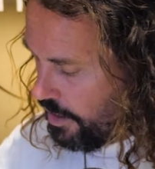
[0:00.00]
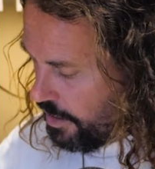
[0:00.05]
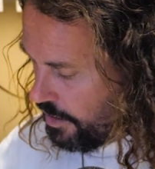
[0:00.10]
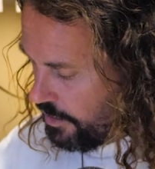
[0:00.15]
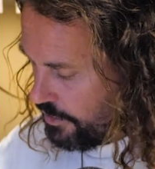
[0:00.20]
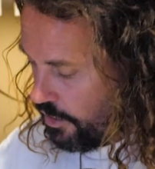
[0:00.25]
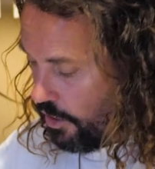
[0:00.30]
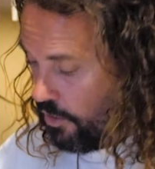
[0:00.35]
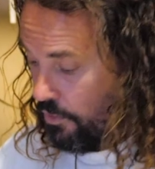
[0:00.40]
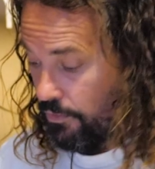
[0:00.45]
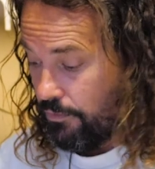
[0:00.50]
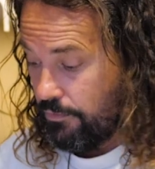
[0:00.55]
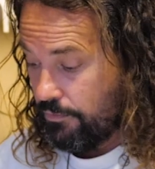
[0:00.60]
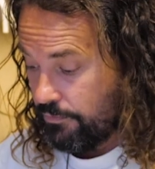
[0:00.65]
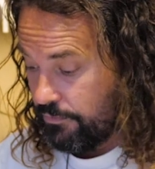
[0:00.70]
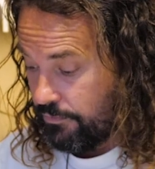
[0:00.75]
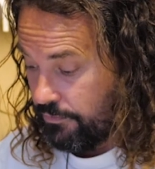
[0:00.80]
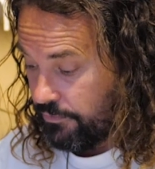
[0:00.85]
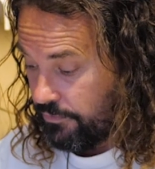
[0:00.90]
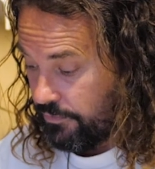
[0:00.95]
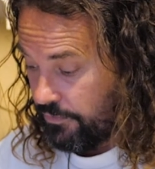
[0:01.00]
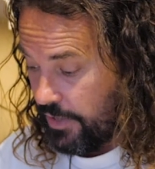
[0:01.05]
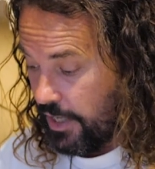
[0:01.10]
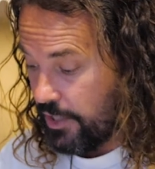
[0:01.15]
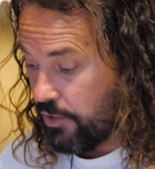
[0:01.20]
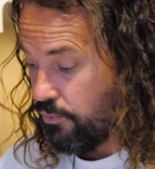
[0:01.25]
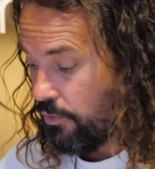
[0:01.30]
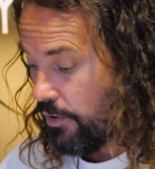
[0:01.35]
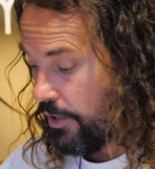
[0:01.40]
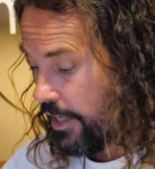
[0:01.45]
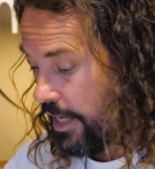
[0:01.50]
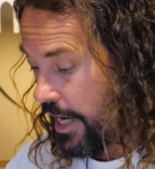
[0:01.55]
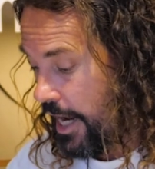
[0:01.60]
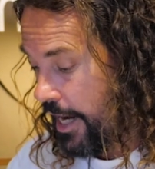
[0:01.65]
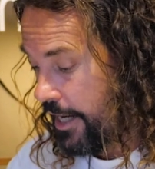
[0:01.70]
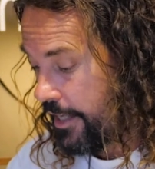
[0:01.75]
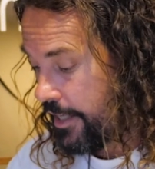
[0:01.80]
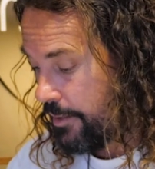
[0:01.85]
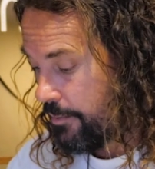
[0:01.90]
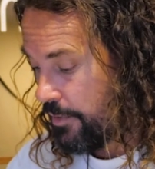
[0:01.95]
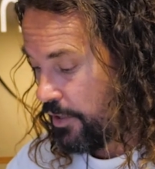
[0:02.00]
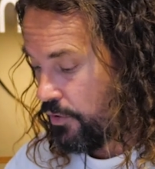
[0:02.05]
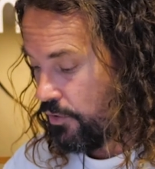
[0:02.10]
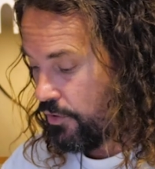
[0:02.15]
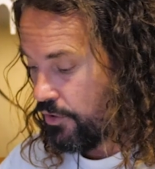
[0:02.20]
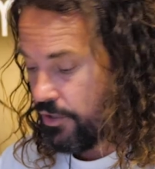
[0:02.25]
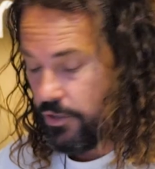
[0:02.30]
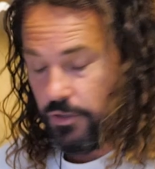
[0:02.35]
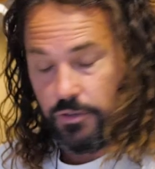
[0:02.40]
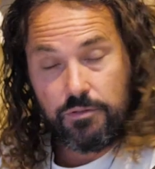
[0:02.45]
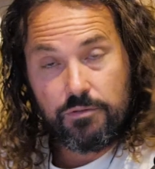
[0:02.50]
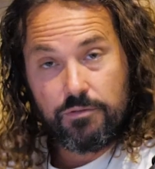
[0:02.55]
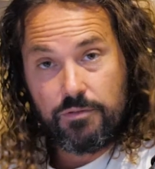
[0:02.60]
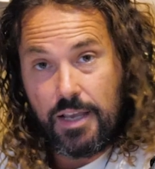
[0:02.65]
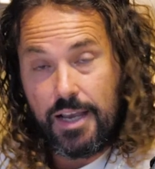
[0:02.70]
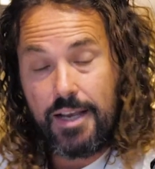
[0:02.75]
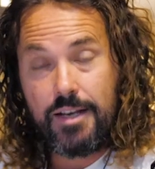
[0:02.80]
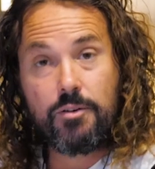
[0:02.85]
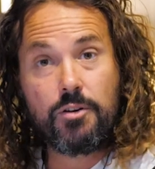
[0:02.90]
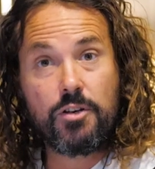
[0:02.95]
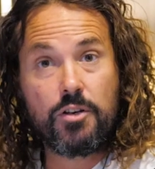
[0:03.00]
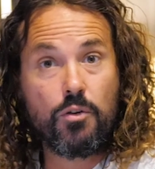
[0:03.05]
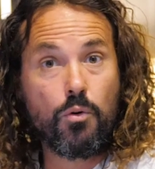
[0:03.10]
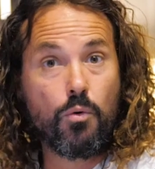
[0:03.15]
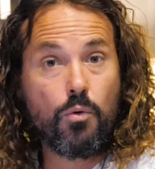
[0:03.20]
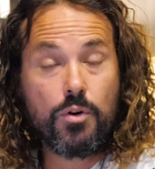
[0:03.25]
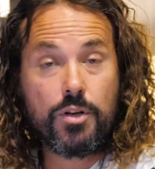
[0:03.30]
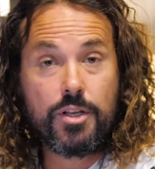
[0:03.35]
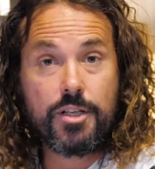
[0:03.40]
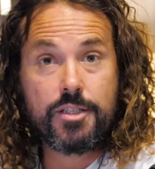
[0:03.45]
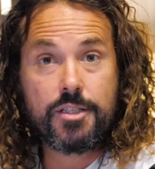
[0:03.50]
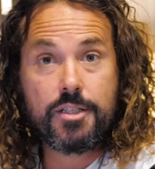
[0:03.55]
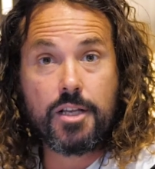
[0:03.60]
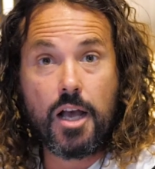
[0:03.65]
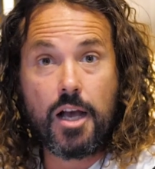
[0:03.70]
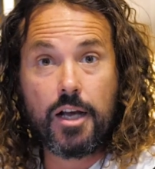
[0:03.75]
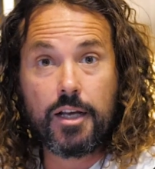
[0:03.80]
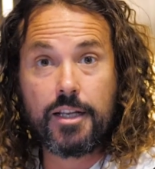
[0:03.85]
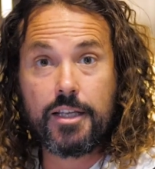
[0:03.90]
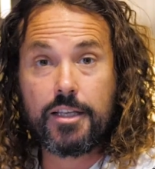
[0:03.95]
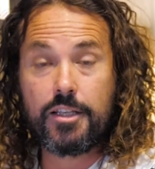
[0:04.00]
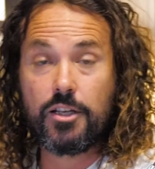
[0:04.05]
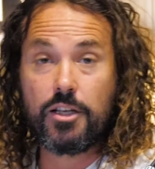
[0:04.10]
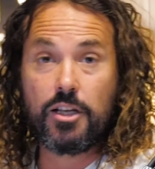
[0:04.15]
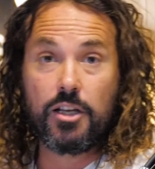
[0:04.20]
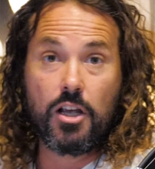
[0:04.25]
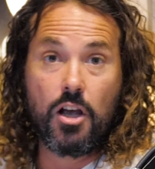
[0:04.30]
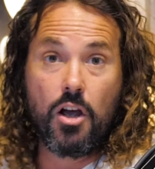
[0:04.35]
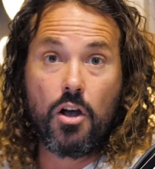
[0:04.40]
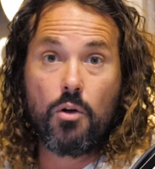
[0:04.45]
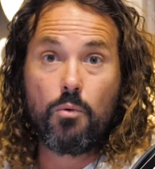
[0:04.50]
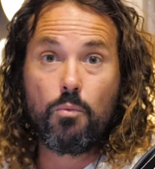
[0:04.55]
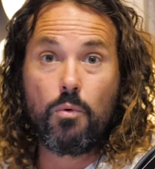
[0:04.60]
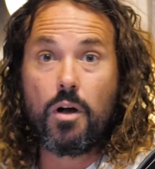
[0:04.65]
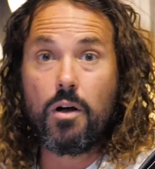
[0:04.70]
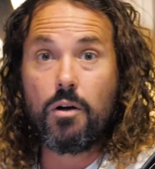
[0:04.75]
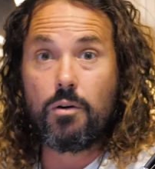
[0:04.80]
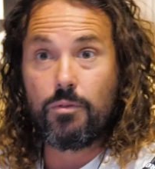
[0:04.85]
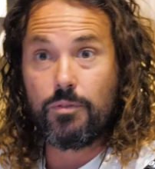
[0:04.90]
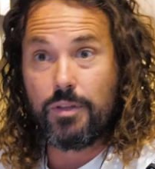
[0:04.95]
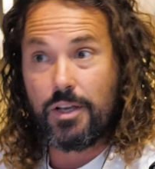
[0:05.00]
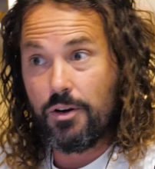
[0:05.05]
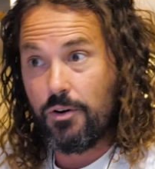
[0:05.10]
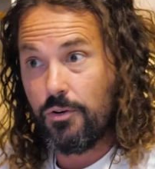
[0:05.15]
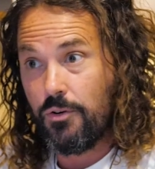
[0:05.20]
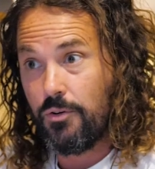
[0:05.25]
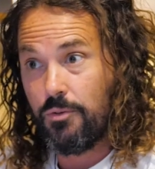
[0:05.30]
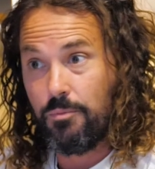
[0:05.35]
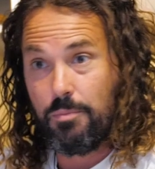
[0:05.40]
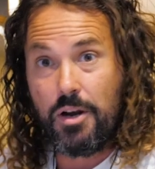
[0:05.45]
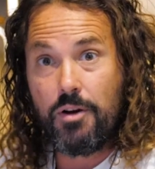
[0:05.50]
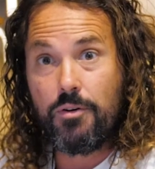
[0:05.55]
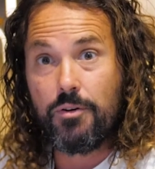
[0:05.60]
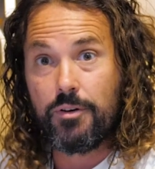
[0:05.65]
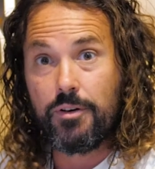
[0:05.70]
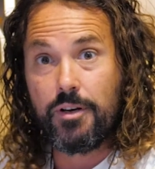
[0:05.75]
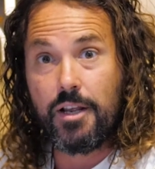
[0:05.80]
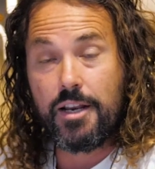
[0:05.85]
So that's really handy because then in your audience targeting, you can go, well, they're a parent.